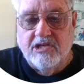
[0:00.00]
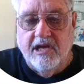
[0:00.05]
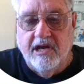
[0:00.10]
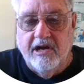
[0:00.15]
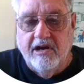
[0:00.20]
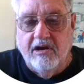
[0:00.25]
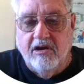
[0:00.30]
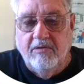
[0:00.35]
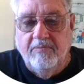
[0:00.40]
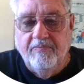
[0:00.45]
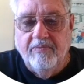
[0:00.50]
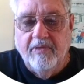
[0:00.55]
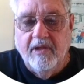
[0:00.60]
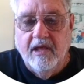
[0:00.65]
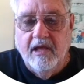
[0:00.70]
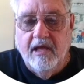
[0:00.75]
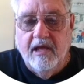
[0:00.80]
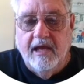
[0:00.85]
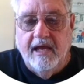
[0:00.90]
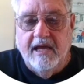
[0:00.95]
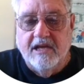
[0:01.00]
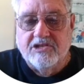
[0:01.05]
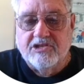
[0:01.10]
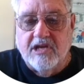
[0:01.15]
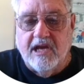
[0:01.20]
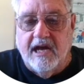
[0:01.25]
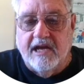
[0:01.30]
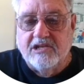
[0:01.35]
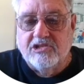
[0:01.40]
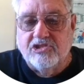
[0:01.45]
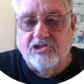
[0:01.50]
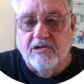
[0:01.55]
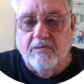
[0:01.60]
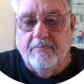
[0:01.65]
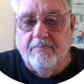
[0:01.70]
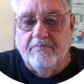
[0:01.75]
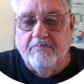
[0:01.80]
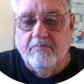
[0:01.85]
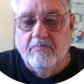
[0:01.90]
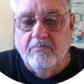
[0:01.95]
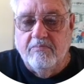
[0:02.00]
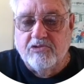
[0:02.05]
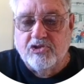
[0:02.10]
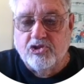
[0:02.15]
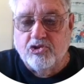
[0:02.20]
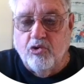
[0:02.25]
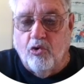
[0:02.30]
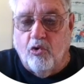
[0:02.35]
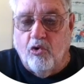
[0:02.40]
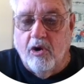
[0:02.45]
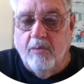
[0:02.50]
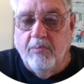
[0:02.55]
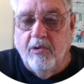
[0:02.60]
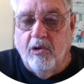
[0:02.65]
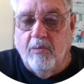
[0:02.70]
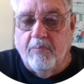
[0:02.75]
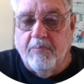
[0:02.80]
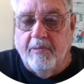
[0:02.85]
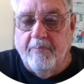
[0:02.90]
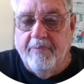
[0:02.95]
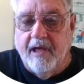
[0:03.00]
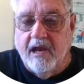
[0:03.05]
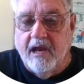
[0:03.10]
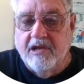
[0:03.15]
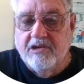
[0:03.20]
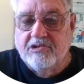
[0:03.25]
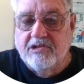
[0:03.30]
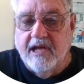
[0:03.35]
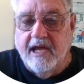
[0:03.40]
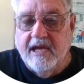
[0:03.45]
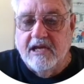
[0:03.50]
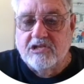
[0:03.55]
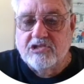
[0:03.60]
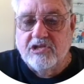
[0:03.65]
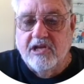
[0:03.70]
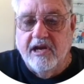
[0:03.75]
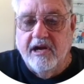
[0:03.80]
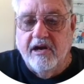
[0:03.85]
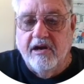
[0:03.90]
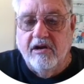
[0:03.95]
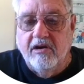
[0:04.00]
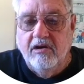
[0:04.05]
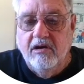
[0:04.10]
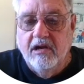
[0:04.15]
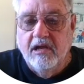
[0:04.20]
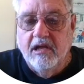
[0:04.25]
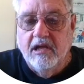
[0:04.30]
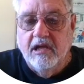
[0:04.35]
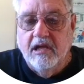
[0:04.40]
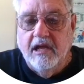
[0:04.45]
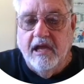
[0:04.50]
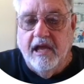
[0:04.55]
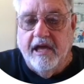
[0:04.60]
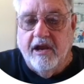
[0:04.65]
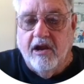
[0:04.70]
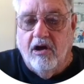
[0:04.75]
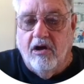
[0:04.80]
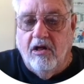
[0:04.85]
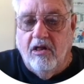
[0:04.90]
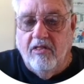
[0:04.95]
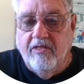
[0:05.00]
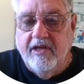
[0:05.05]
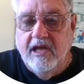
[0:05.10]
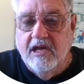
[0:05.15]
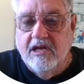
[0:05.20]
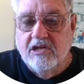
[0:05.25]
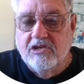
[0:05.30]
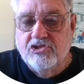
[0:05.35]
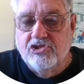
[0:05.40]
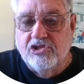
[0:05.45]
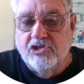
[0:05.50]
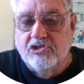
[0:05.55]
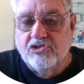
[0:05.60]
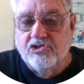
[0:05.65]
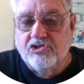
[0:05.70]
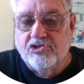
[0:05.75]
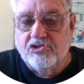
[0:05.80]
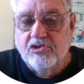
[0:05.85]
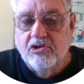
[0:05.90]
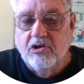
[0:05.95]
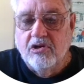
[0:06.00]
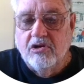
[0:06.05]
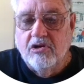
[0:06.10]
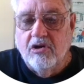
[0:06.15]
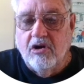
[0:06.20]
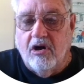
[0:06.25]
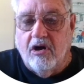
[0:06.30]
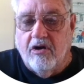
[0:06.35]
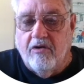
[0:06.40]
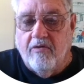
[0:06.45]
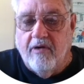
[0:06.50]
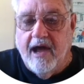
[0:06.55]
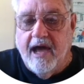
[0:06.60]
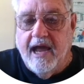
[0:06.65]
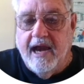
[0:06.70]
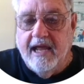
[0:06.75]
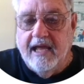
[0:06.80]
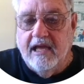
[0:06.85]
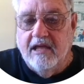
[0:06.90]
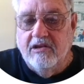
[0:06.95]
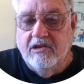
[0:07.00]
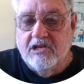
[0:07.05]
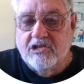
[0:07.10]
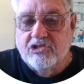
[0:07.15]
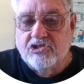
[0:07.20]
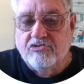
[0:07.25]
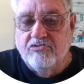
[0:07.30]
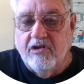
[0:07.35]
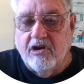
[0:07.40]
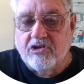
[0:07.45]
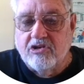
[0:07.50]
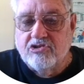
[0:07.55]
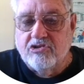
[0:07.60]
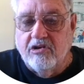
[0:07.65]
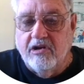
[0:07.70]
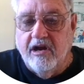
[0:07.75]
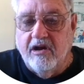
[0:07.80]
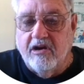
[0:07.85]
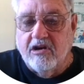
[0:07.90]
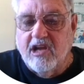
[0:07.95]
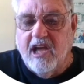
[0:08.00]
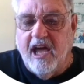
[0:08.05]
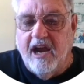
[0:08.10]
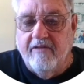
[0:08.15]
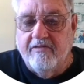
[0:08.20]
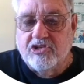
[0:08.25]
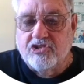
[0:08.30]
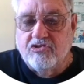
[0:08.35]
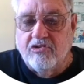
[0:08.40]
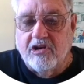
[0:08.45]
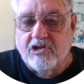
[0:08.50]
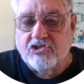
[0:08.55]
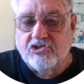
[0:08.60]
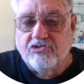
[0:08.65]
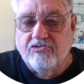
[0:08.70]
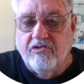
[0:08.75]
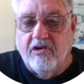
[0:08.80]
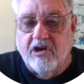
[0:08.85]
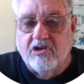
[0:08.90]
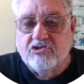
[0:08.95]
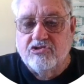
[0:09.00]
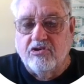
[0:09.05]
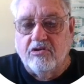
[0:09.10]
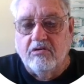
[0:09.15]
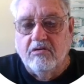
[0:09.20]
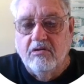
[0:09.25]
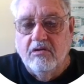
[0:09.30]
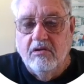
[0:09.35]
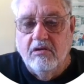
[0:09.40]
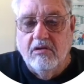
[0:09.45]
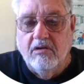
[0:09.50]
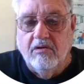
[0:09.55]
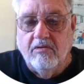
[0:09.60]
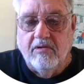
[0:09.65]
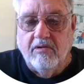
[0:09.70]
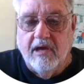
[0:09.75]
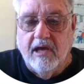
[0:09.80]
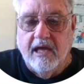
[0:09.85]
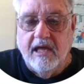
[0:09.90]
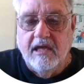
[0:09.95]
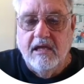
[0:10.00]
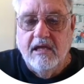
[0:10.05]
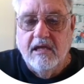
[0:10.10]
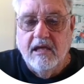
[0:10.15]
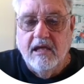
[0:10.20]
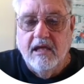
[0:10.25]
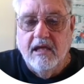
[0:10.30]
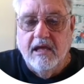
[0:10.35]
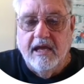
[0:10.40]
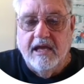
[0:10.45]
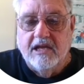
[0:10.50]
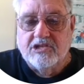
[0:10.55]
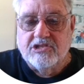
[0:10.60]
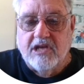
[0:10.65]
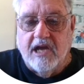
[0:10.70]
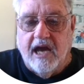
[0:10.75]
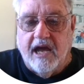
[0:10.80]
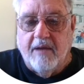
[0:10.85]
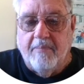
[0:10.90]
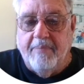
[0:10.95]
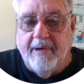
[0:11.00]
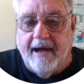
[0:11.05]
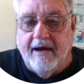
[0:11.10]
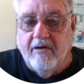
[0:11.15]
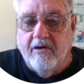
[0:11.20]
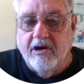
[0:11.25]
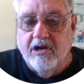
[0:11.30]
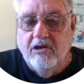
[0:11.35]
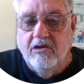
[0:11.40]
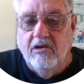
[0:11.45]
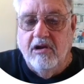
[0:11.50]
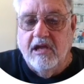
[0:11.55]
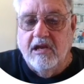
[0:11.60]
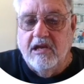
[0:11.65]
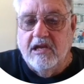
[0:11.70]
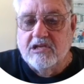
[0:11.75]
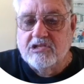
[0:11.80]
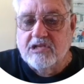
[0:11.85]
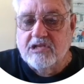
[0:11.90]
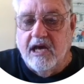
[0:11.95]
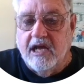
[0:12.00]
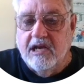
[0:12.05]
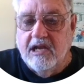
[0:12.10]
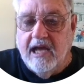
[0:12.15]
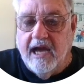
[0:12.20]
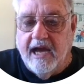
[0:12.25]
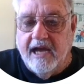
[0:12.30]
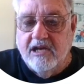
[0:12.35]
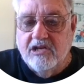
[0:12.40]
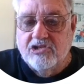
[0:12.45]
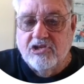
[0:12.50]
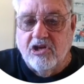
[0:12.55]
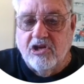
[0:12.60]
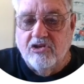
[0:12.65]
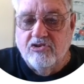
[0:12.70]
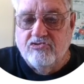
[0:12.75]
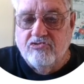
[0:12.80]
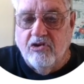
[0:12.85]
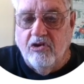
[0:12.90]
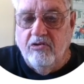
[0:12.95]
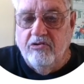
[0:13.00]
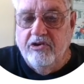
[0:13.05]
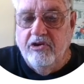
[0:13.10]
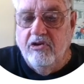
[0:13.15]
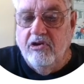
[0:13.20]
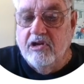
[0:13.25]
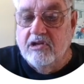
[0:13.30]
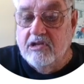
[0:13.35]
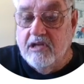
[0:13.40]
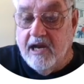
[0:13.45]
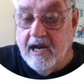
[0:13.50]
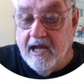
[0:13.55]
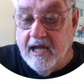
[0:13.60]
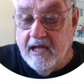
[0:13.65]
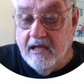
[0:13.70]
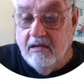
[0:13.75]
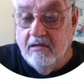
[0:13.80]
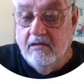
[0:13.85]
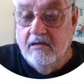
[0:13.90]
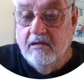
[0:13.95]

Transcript: here. It's got some storable propellant tanks here, and all the engines are riding in this structure here, kind of a truss structure. Okay, it's got a power unit, it's got guidance and control unit that I